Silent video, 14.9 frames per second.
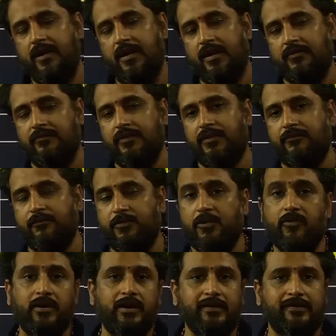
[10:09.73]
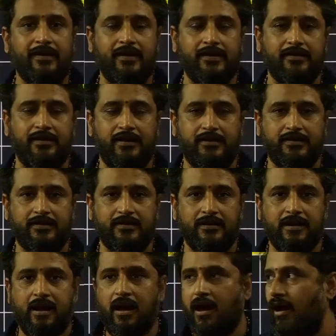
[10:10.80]
And we are proudly saying that
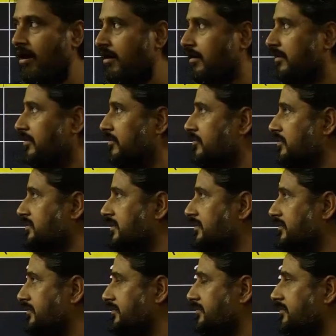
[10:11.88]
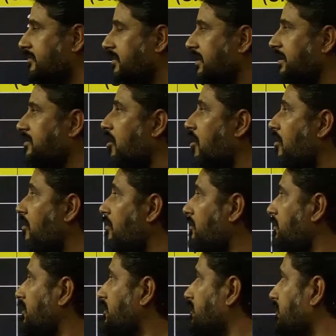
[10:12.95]
all the questions in all
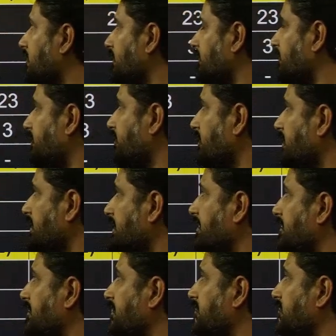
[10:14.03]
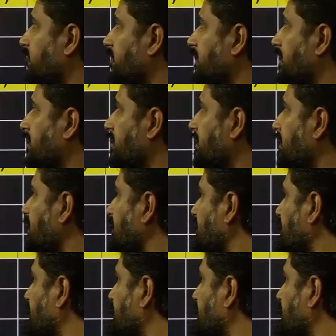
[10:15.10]
the slots, these 23